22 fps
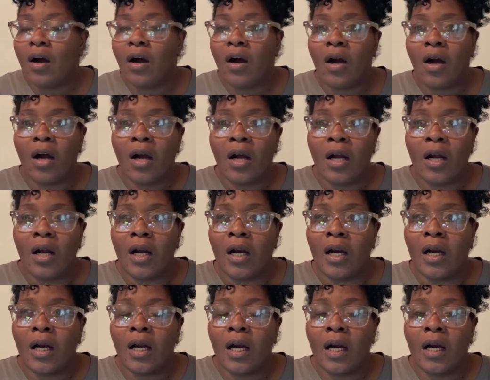
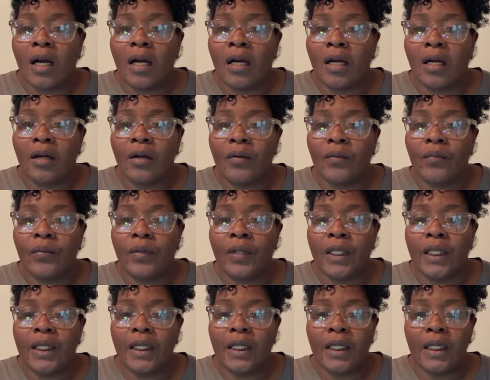are
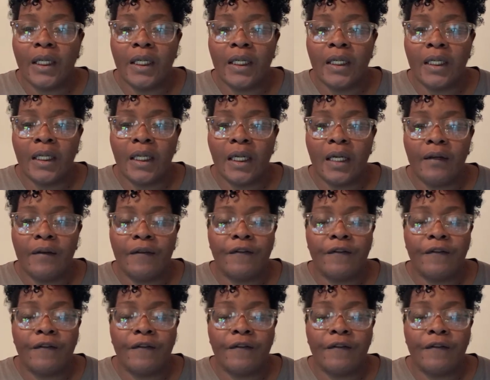really good